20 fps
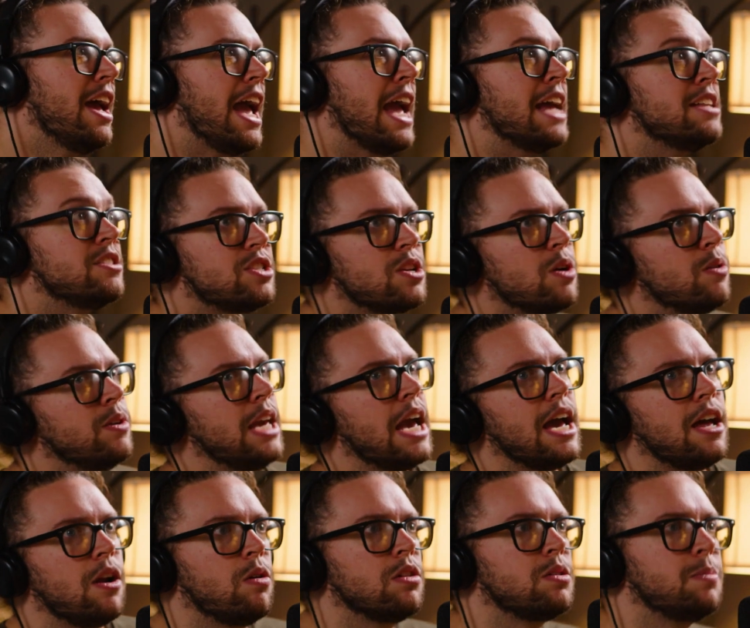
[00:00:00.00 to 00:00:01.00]
And so,
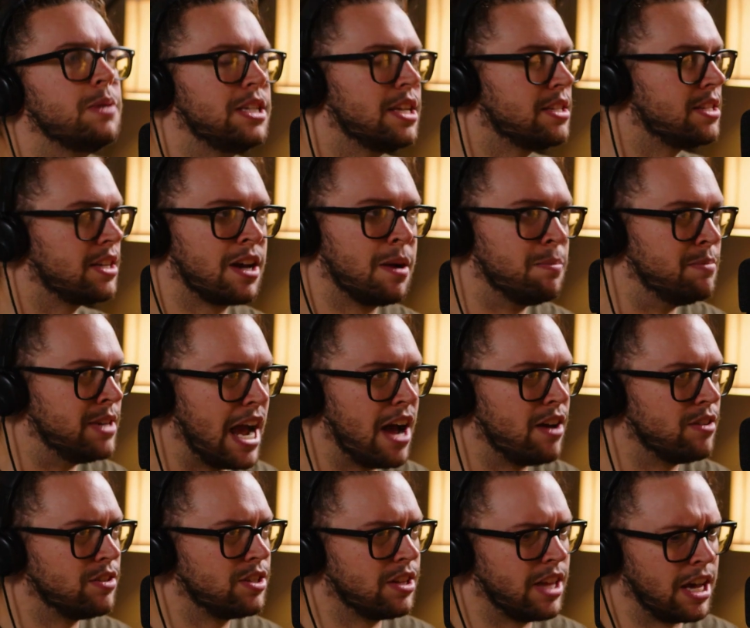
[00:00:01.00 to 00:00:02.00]
yeah, it ultimately doesn't come
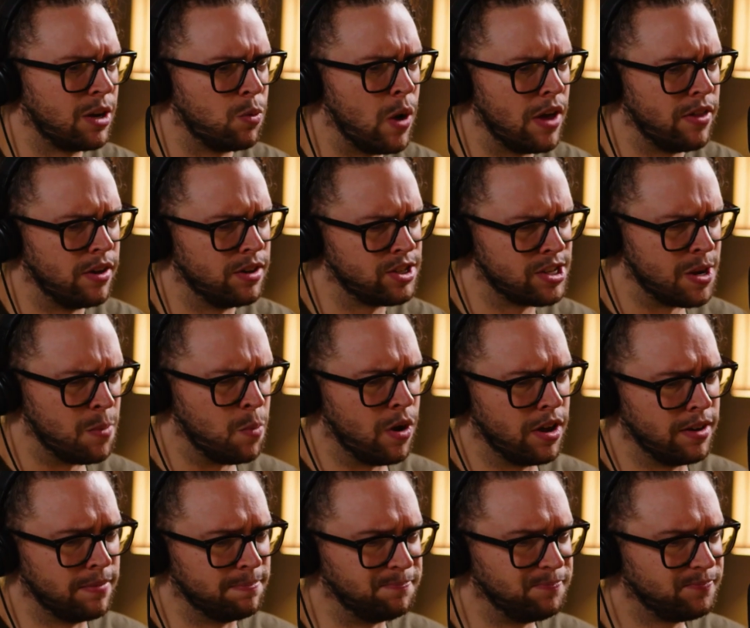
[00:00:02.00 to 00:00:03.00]
down to like whether
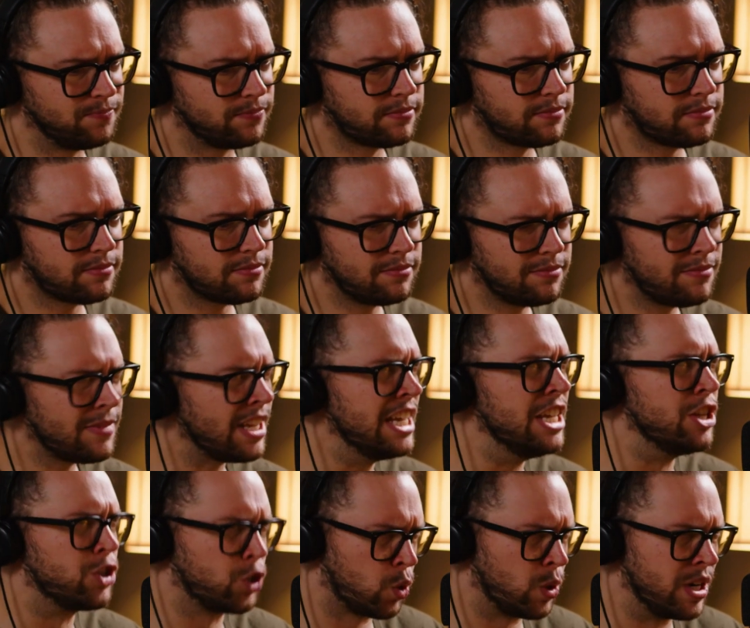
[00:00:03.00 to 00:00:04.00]
someone
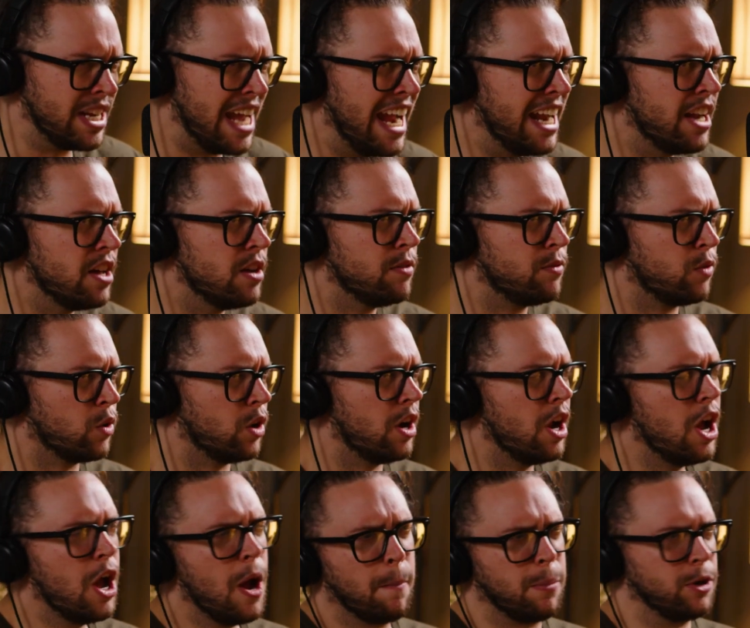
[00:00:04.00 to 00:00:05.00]
is creative or
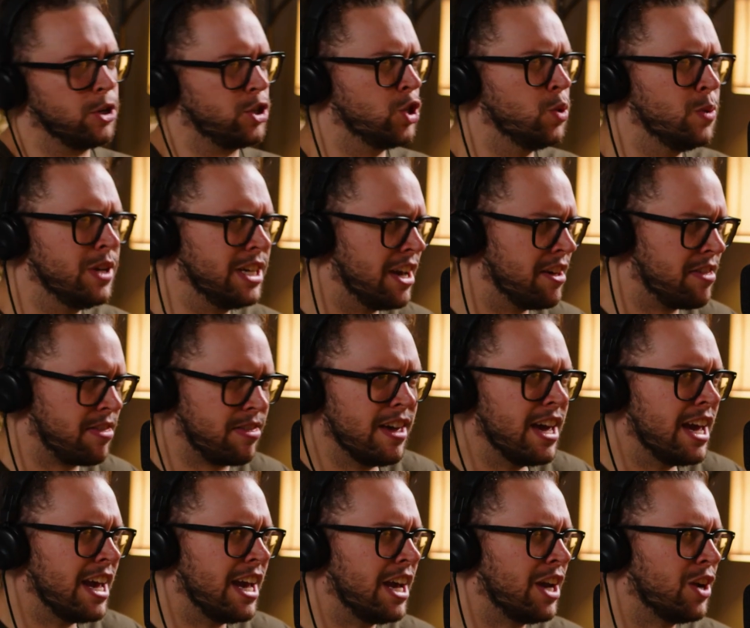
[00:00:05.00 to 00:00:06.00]
pursuing a
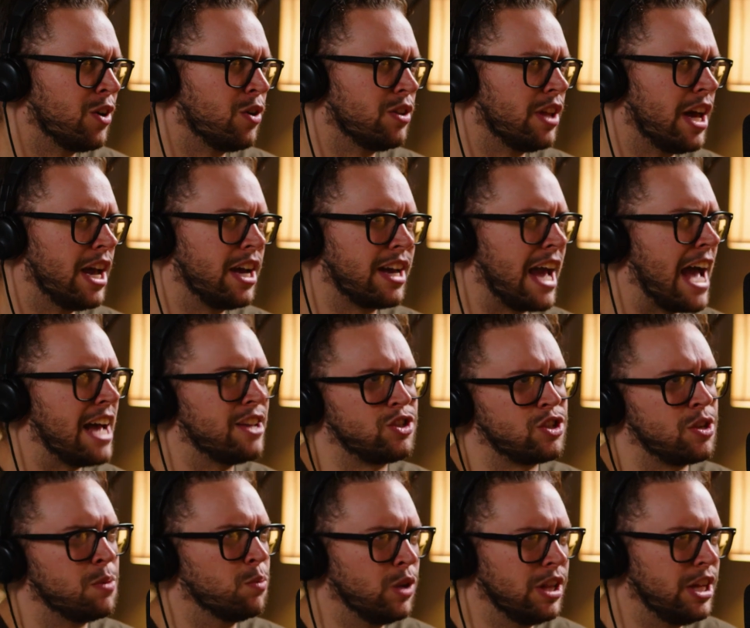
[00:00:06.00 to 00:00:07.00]
thing or like has
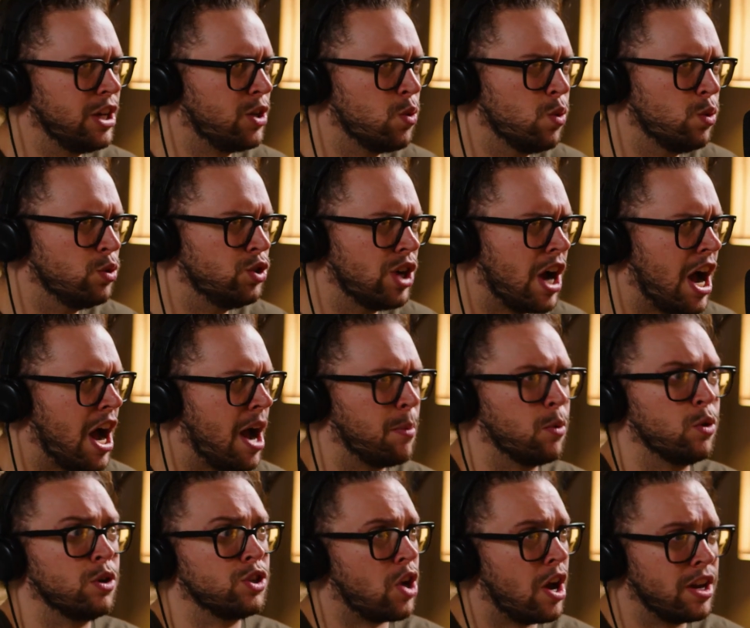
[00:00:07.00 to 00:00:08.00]
some really cool job
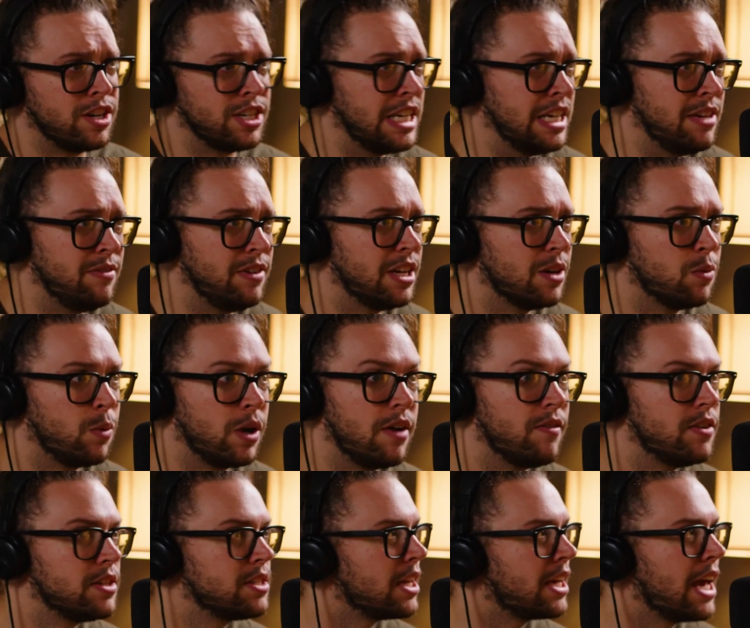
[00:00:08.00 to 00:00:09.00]
or is on TV or
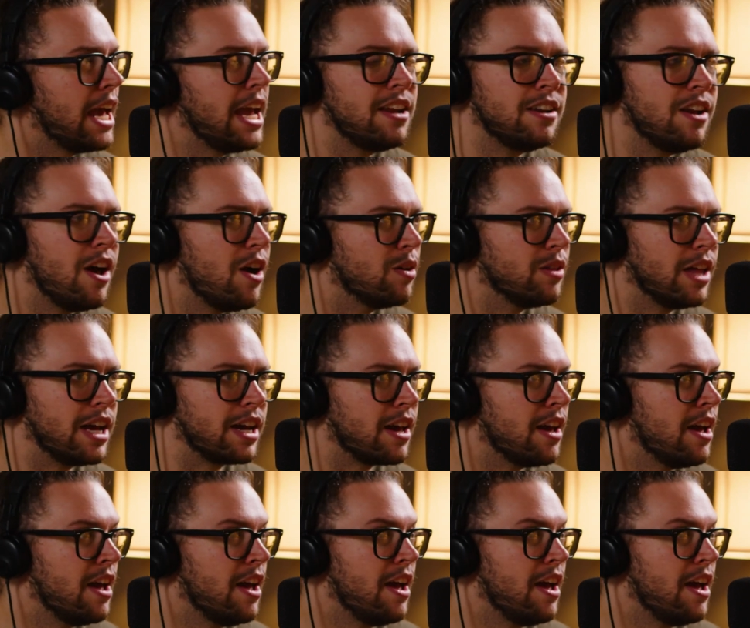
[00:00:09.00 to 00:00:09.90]
whatever. It's like, hey, no, like,